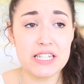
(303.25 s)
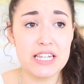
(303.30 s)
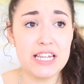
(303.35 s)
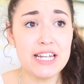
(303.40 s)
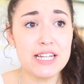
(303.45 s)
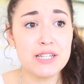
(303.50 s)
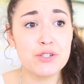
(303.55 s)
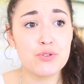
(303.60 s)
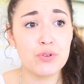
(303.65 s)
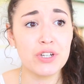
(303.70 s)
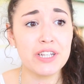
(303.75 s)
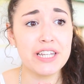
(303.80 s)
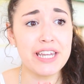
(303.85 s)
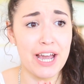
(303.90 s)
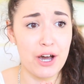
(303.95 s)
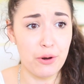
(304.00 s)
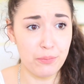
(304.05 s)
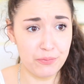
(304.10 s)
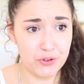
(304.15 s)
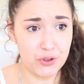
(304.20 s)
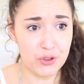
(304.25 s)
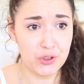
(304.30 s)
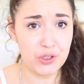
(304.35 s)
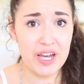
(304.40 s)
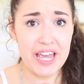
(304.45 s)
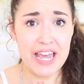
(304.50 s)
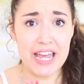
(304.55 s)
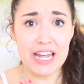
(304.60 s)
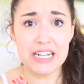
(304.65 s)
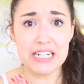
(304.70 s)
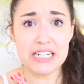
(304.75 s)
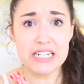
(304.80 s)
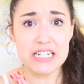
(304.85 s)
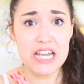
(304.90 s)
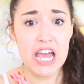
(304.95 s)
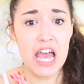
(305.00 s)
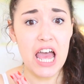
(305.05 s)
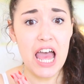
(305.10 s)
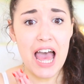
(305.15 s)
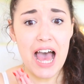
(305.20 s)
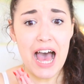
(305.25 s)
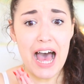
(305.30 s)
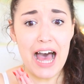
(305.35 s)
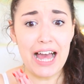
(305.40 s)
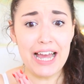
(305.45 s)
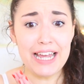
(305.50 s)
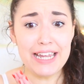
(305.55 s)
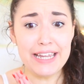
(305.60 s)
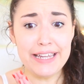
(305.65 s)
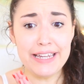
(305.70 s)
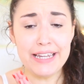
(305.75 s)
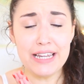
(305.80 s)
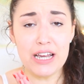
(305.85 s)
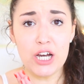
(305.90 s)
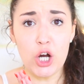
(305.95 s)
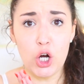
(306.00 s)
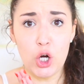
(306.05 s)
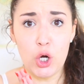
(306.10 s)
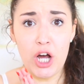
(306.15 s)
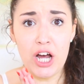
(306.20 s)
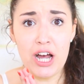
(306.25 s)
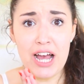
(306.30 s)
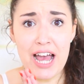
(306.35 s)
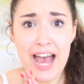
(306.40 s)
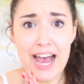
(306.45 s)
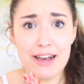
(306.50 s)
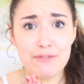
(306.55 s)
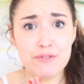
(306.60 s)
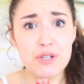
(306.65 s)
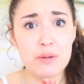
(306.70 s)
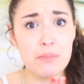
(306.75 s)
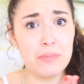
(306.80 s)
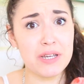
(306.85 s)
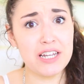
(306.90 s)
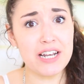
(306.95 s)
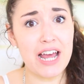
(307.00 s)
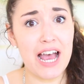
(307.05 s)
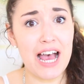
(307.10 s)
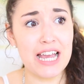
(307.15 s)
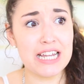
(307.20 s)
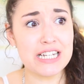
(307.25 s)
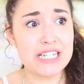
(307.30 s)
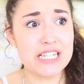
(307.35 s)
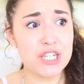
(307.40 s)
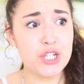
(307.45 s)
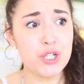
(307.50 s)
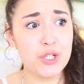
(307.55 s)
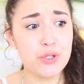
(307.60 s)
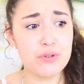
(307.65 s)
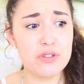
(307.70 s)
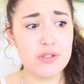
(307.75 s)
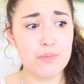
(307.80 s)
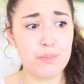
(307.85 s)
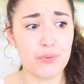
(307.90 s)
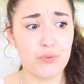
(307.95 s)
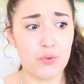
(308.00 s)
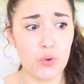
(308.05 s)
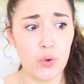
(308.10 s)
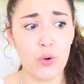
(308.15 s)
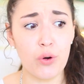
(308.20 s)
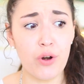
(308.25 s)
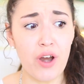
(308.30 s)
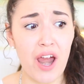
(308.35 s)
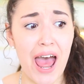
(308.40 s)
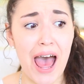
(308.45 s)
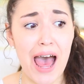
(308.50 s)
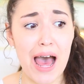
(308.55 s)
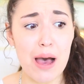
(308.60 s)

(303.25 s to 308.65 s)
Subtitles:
It's really helpful, and I have to admit I didn't use it before,